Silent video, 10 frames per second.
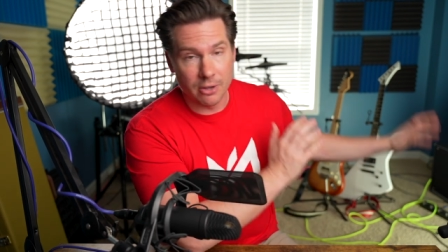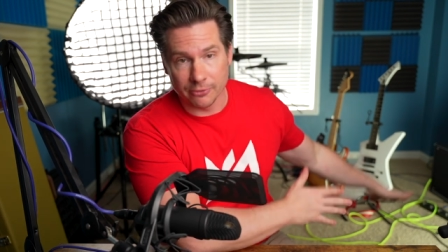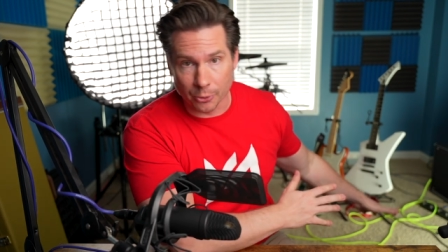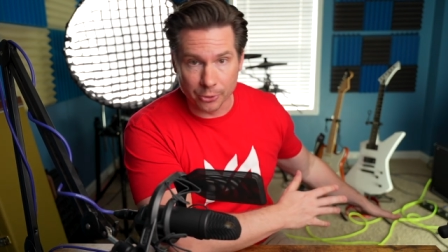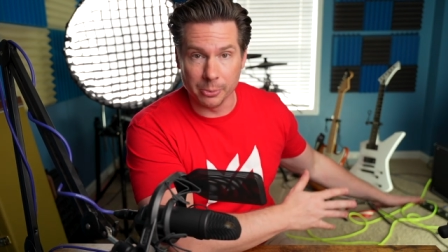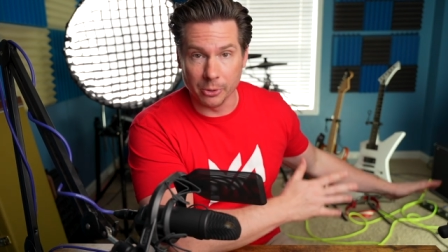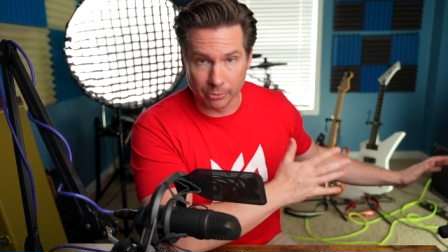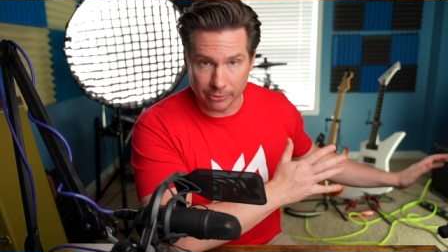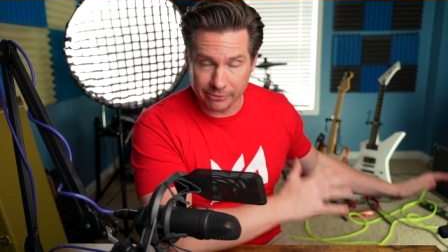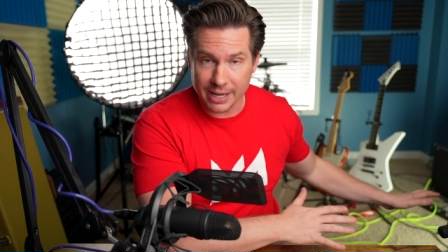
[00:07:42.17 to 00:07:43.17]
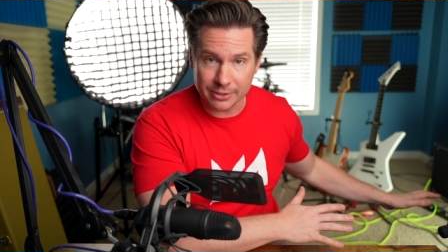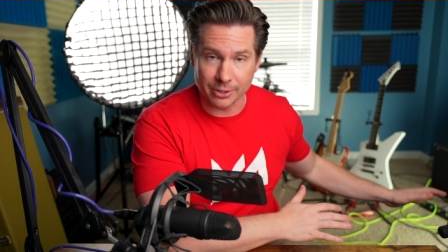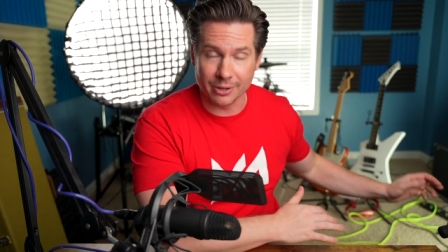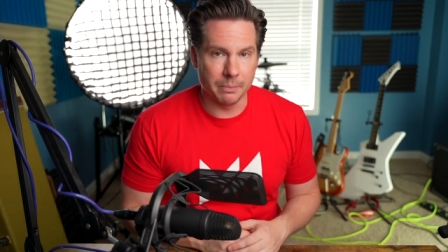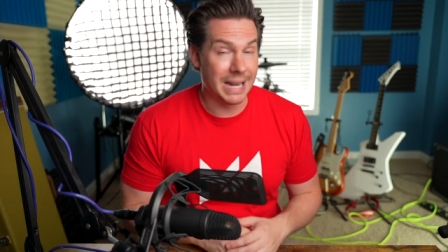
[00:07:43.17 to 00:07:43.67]
foldable
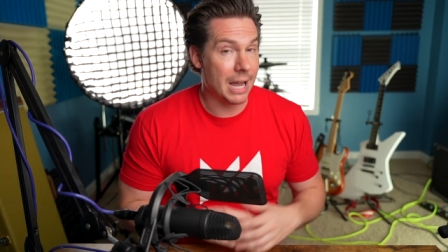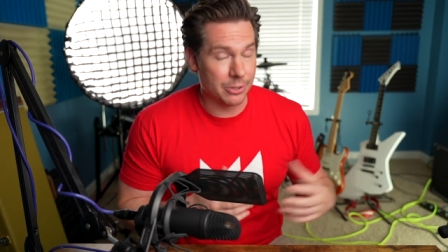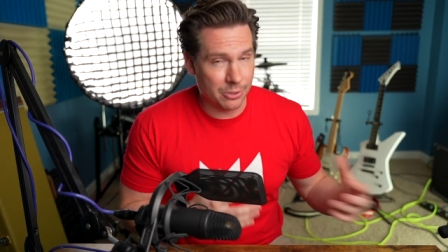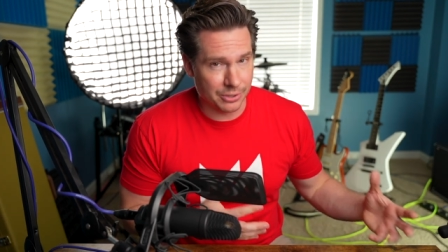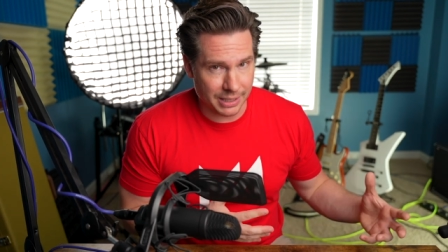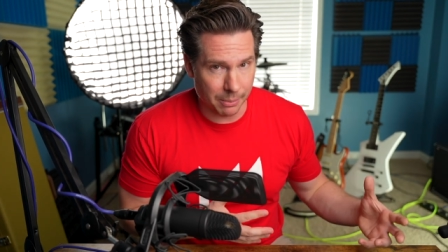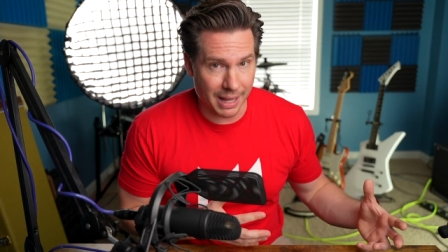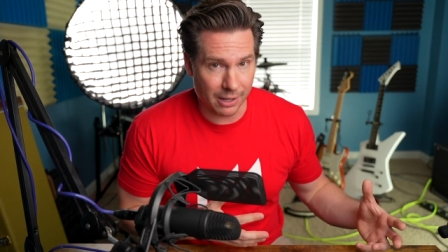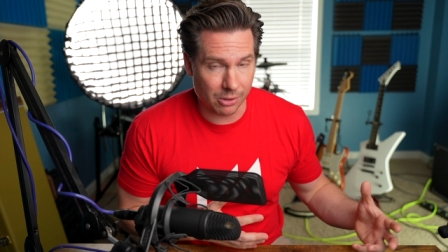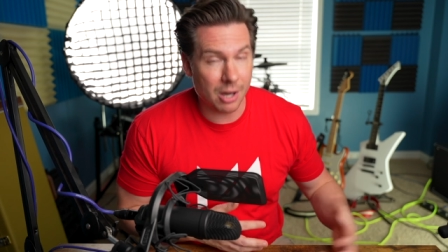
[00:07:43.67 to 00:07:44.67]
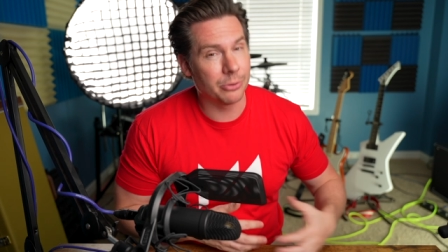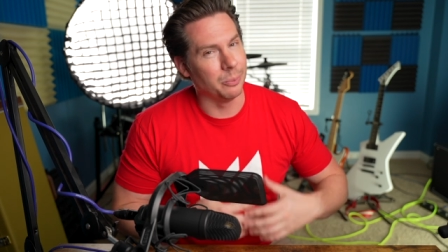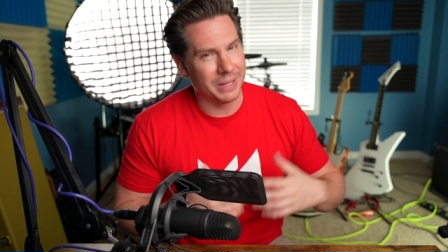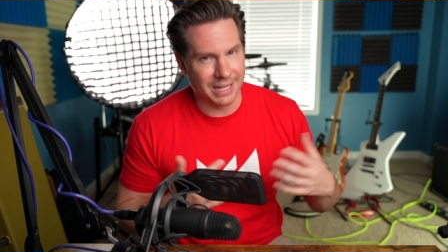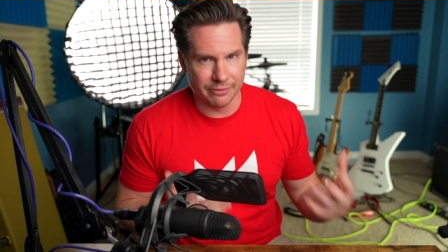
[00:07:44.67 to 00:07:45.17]
reflector, but now using the black cloth will
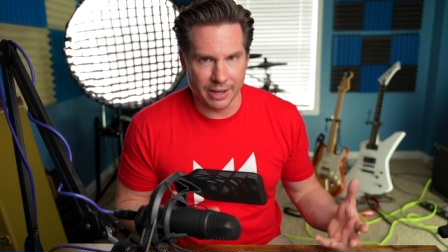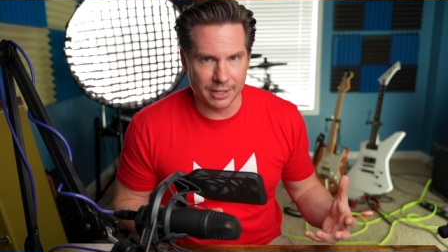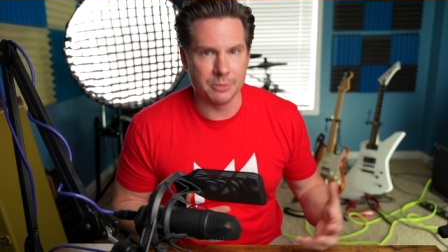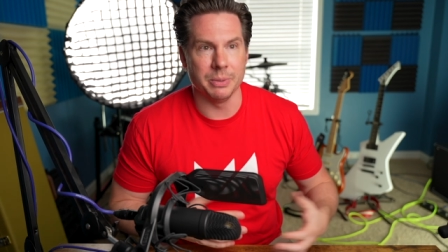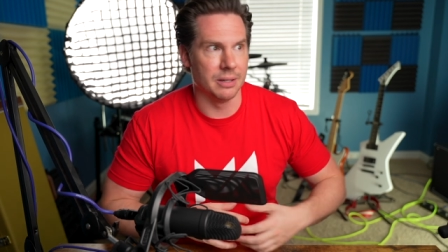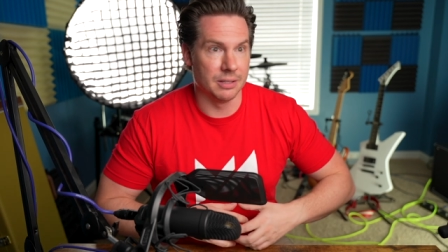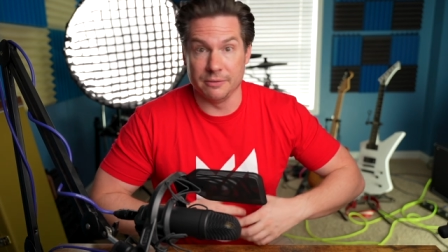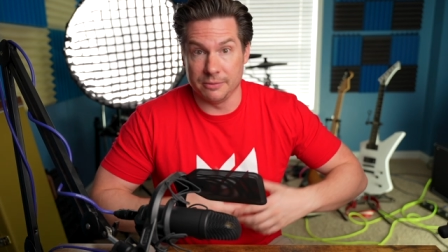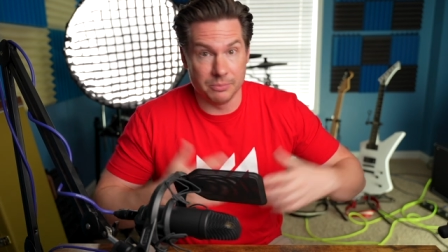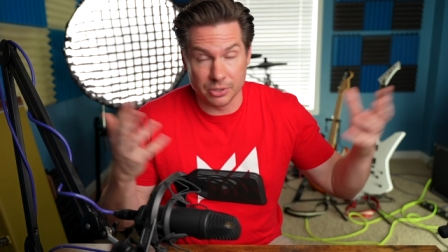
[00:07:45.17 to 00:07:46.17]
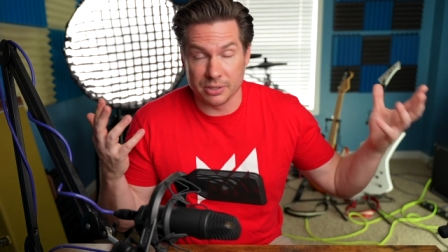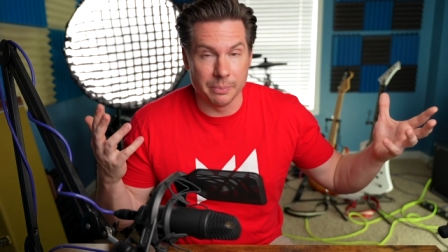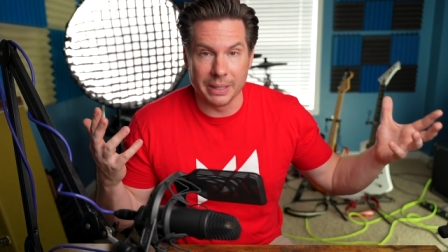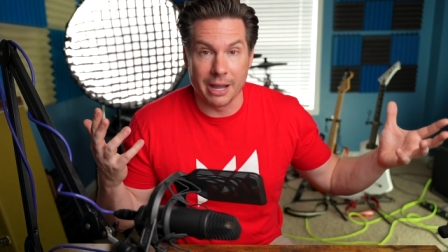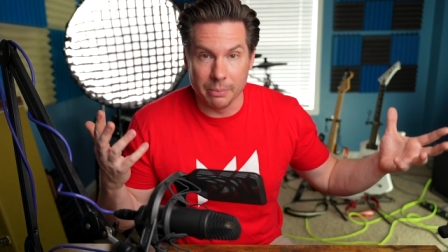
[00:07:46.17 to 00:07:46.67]
be an advantage because of just
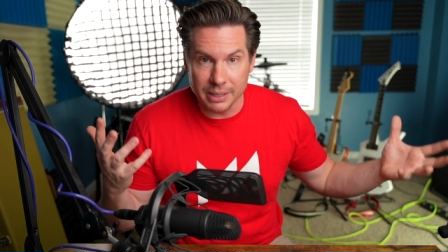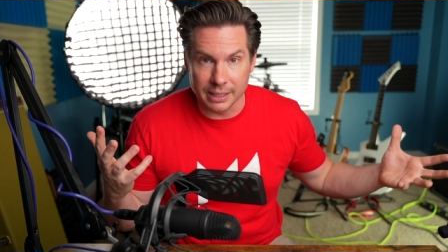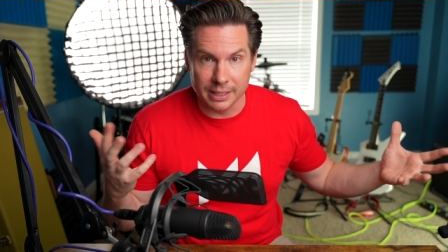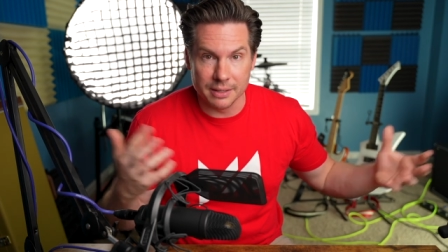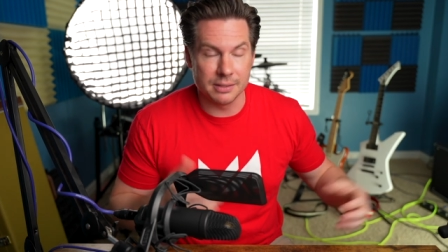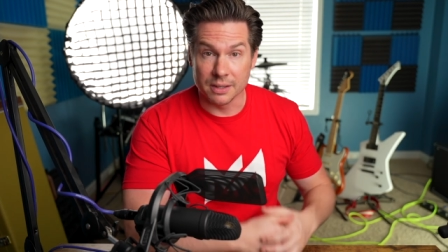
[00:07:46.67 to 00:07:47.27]
simply how big it is.